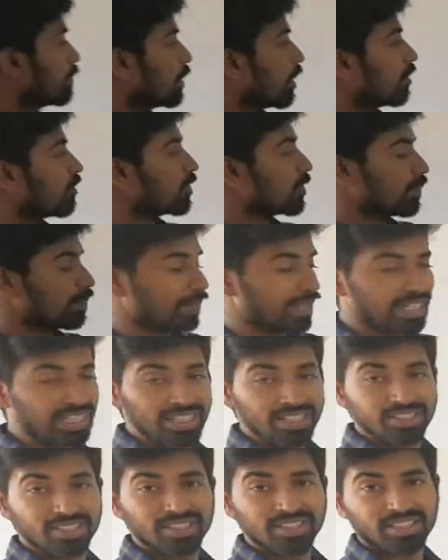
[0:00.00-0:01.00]
of
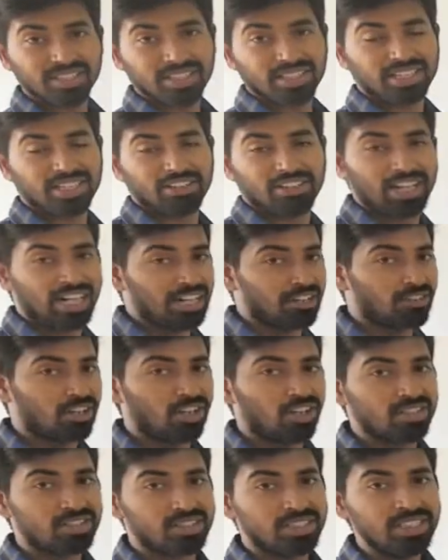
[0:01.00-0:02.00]
speed and
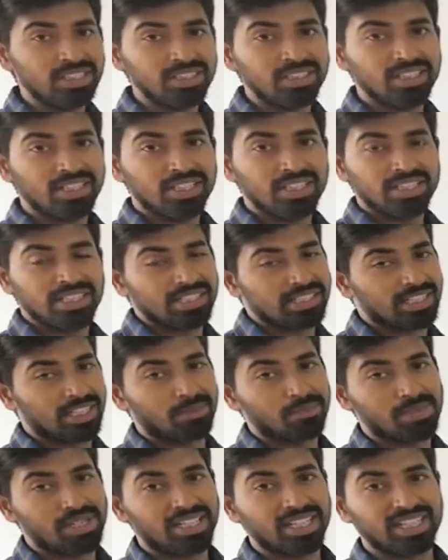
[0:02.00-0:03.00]
velocity is
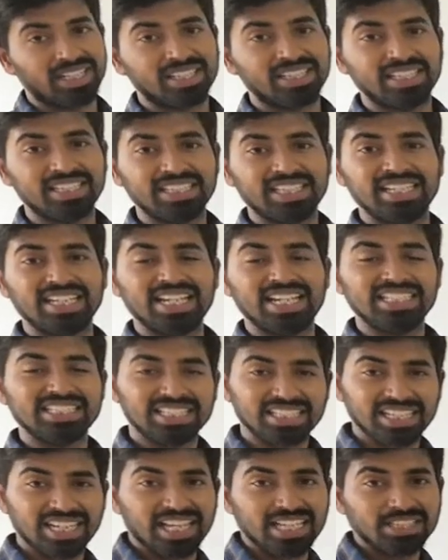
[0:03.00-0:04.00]
completed. In the next
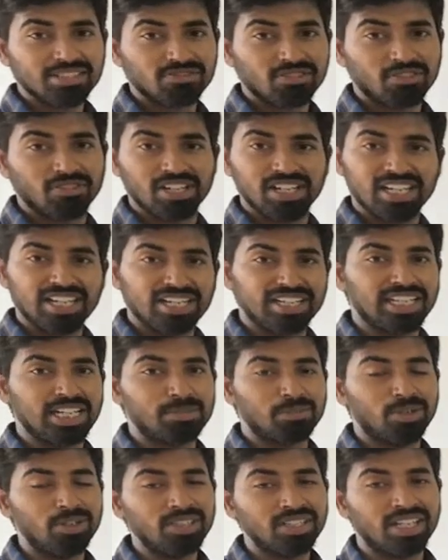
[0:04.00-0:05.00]
class, we will learn
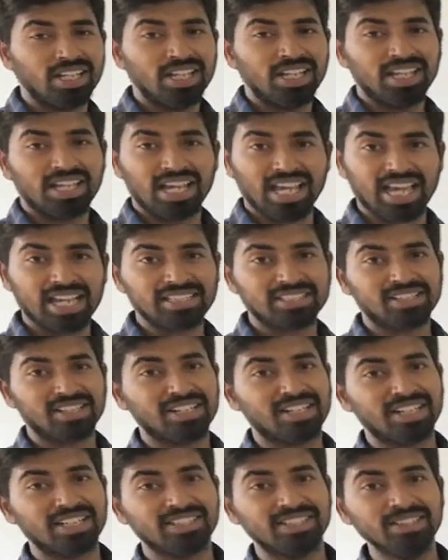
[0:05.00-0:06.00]
about
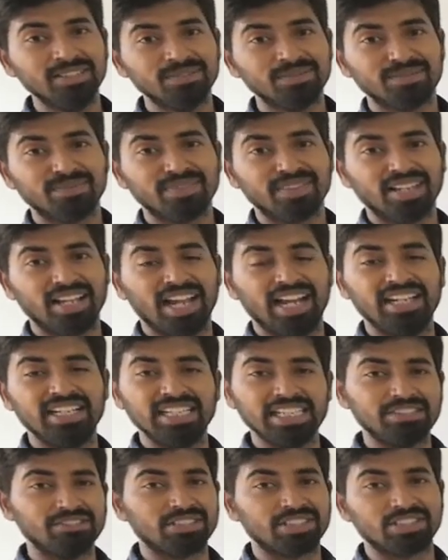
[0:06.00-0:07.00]
acceleration and
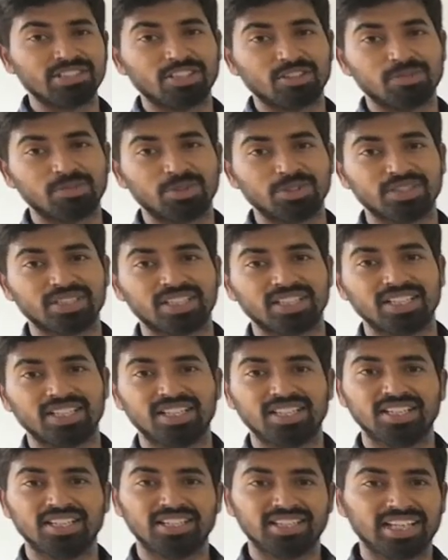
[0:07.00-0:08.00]
equations of motion.
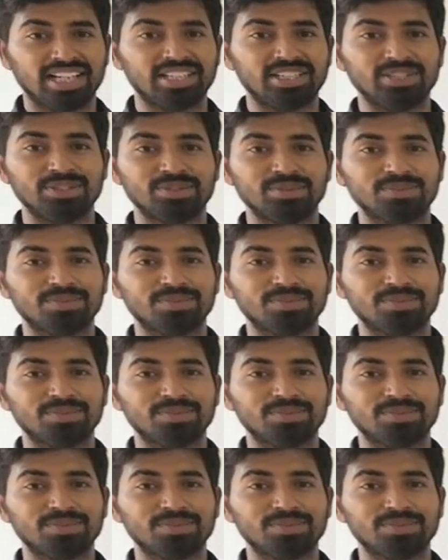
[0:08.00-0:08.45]
Thank you.